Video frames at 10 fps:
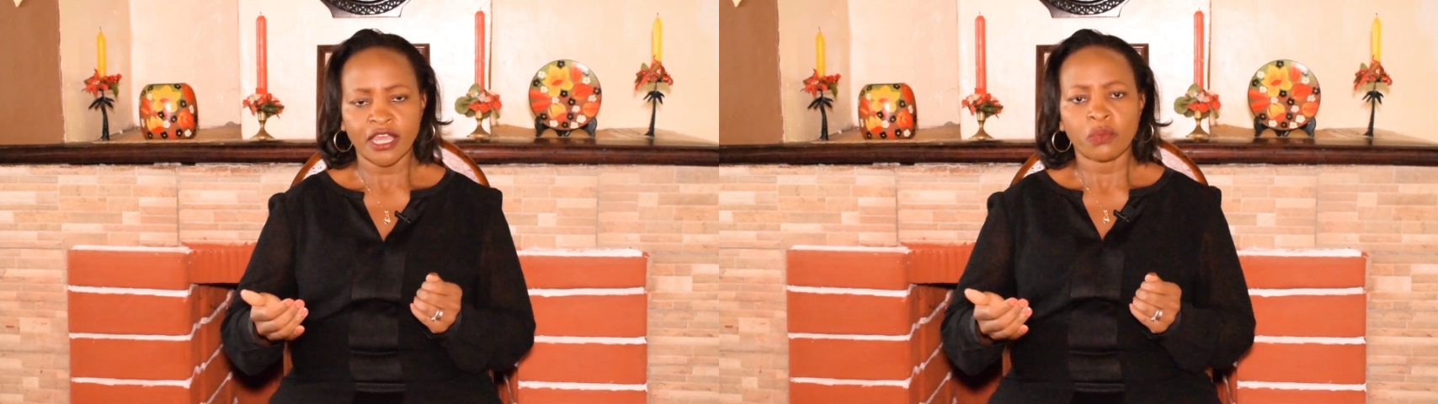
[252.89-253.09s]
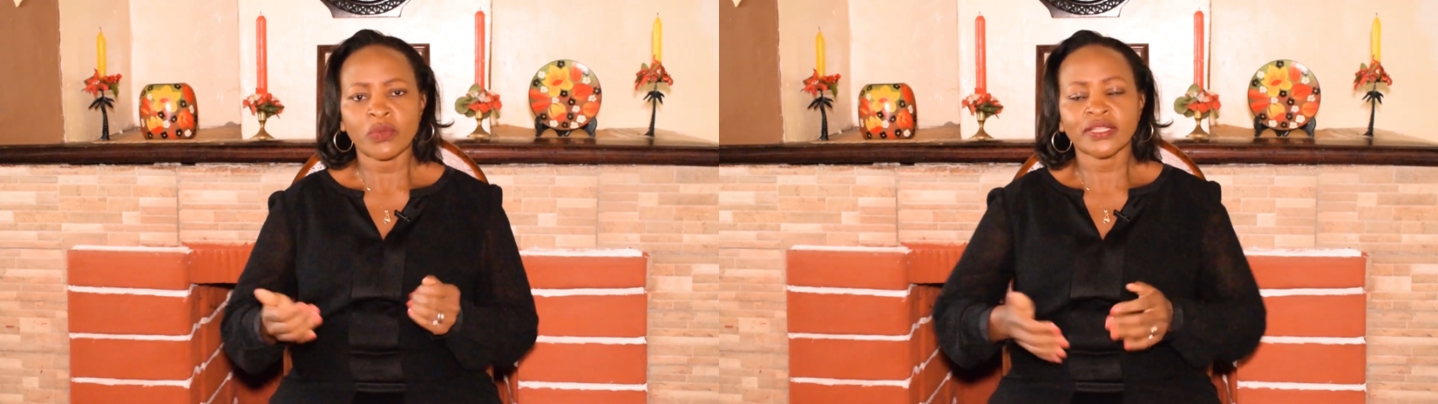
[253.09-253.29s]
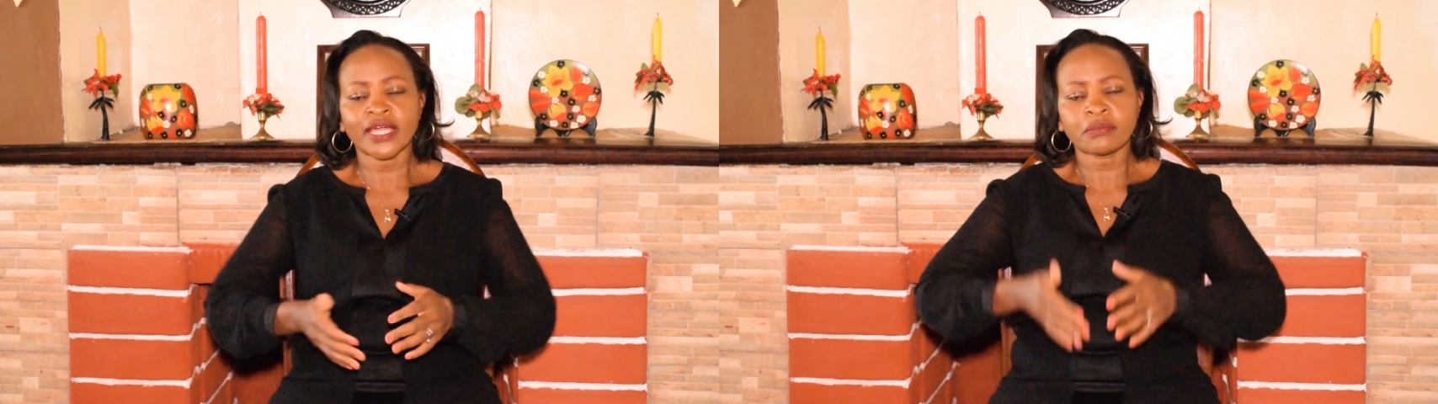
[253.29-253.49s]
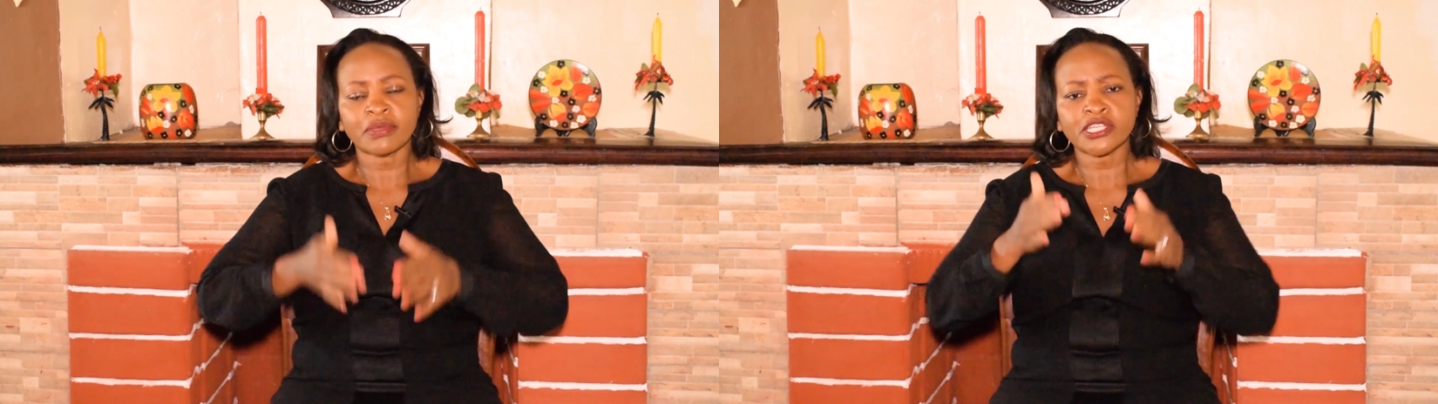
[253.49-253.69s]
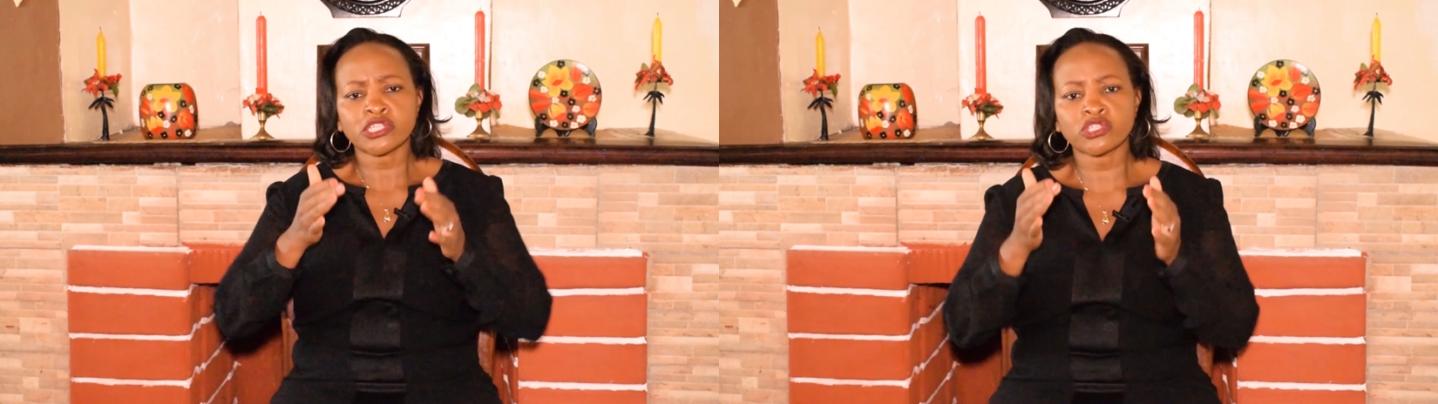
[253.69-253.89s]
will then
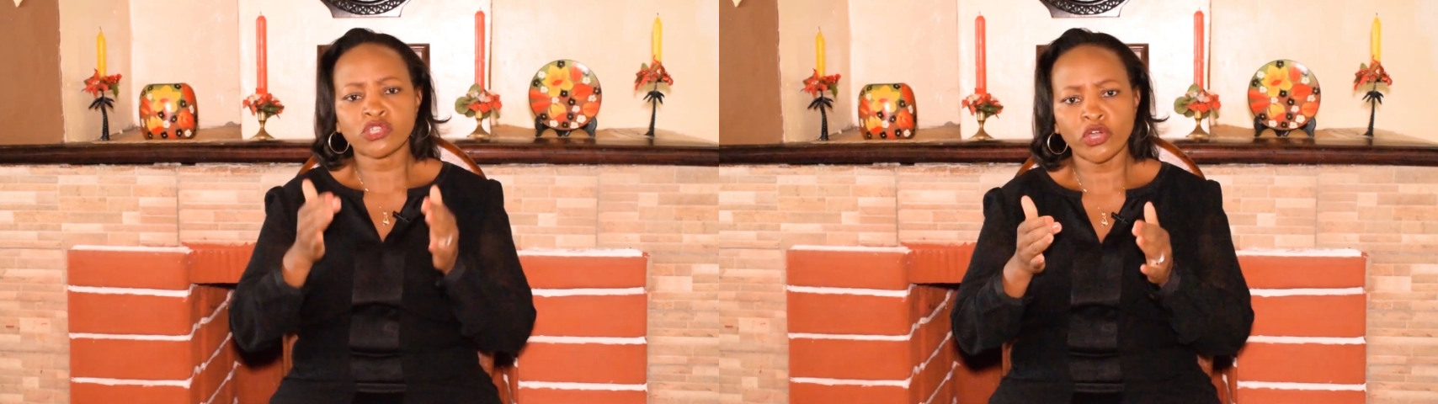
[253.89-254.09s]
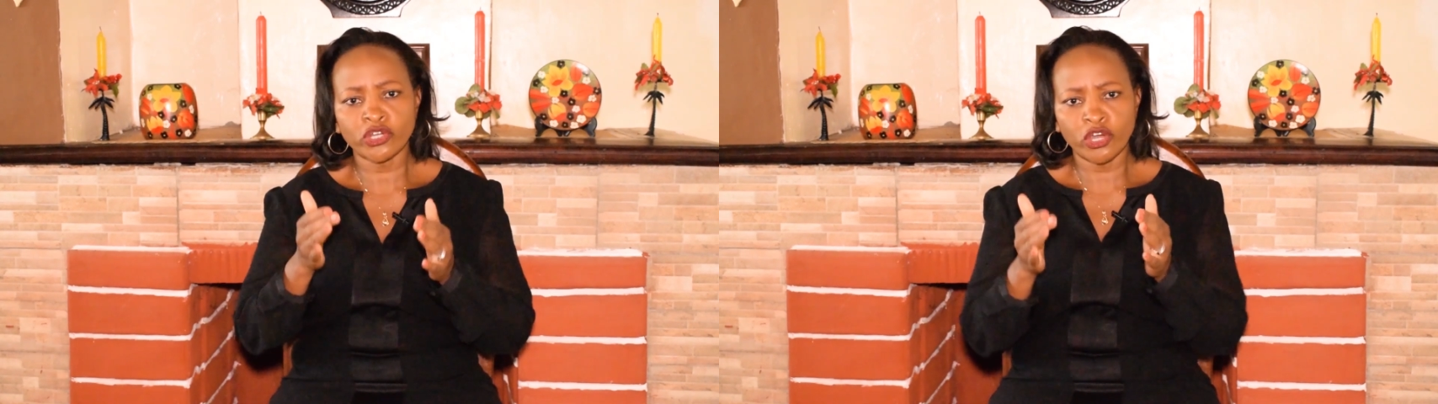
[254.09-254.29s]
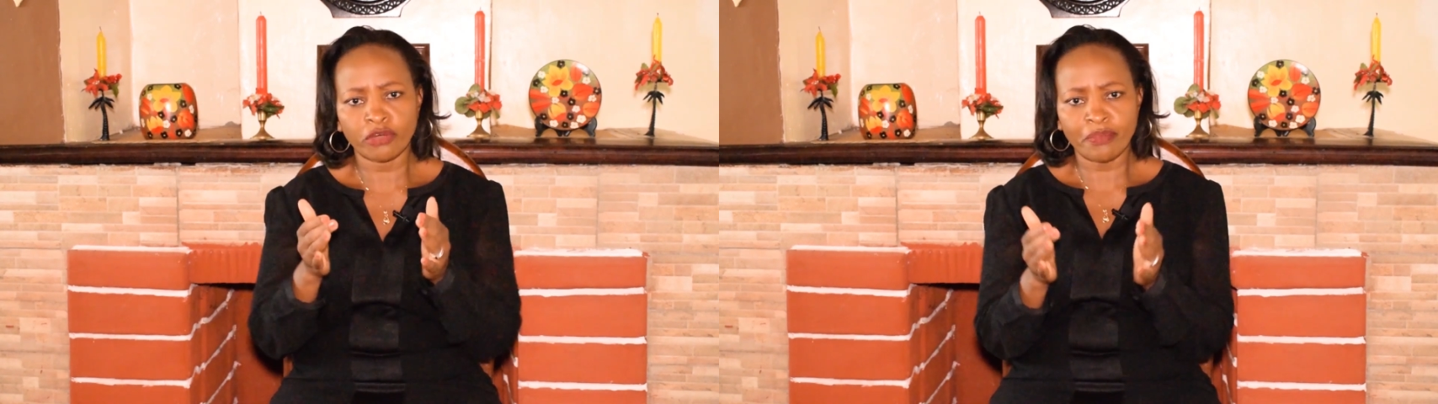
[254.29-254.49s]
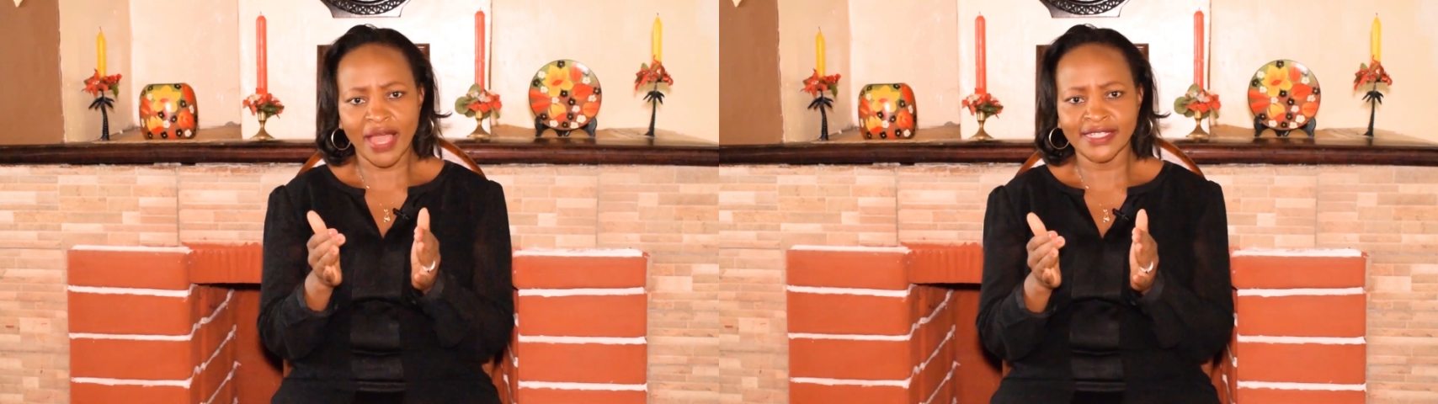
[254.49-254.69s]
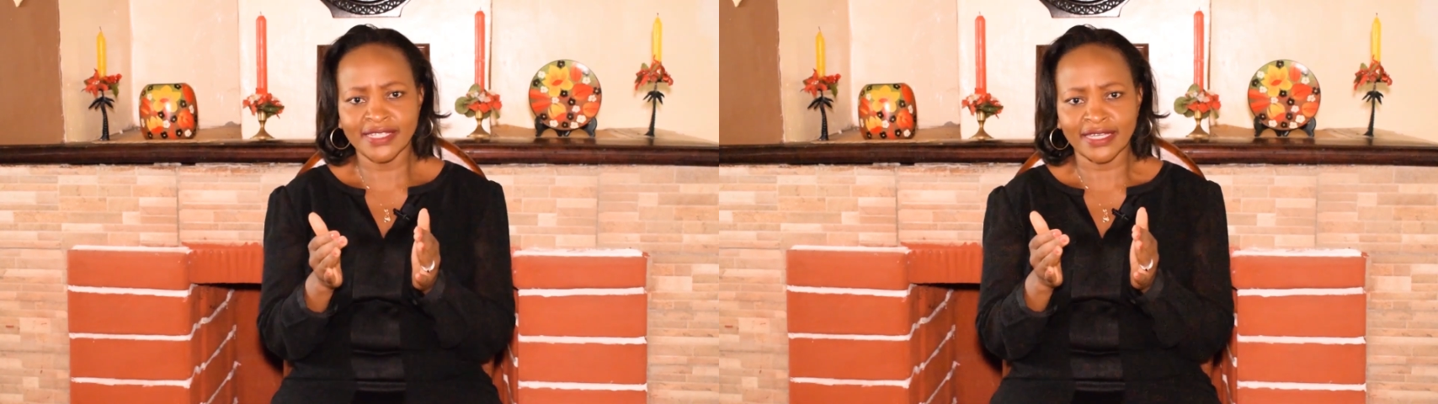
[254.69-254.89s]
be so
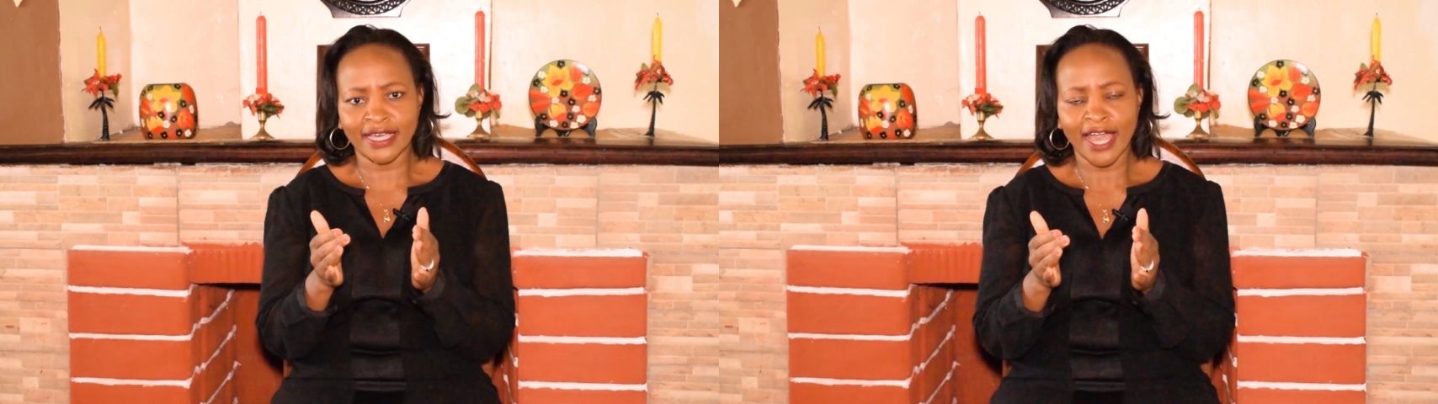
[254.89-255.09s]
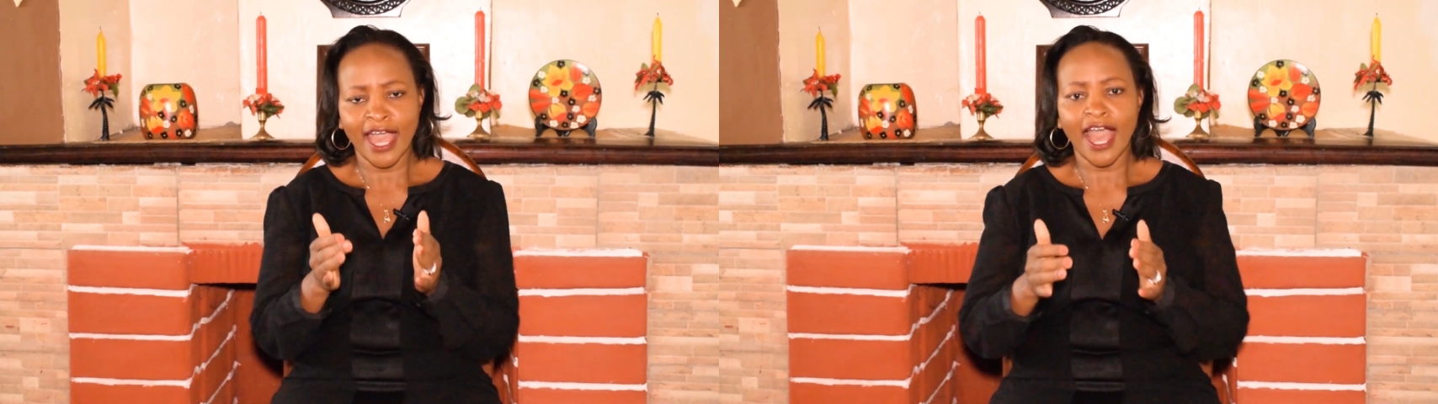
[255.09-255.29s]
dogmatic